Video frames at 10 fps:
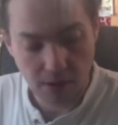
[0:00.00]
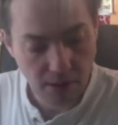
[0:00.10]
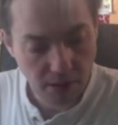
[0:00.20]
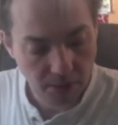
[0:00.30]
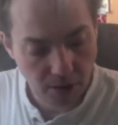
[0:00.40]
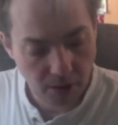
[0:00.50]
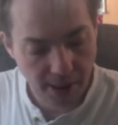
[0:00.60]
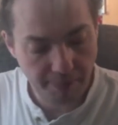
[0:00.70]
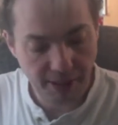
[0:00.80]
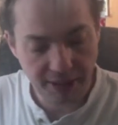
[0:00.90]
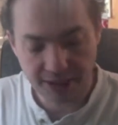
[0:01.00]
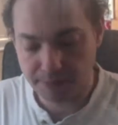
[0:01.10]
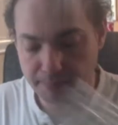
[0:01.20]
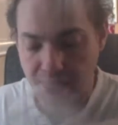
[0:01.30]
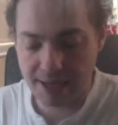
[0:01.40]
We'll go ahead and bust this
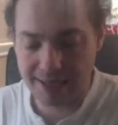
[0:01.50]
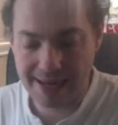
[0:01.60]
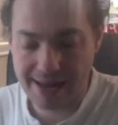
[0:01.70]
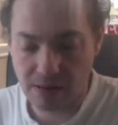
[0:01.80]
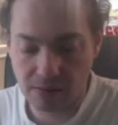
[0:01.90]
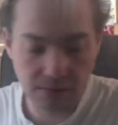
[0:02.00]
body out